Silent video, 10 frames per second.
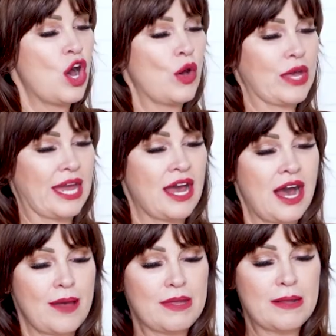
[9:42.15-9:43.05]
Okay,
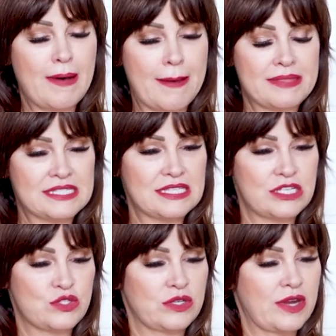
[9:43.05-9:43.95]
I'm gonna pop this in the
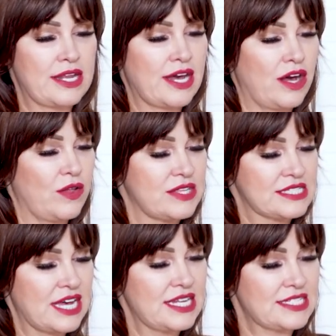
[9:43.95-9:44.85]
tree right now. This
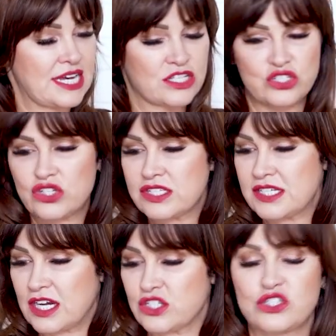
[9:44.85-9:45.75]
kind of texture is the
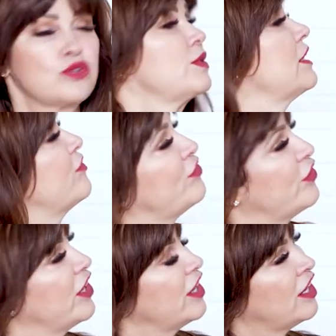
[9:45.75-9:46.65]
texture we live
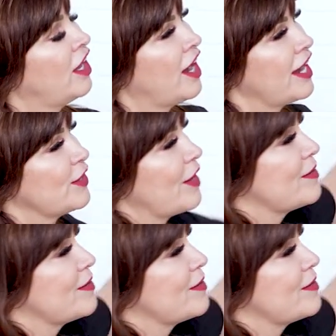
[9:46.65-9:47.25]
for. I know I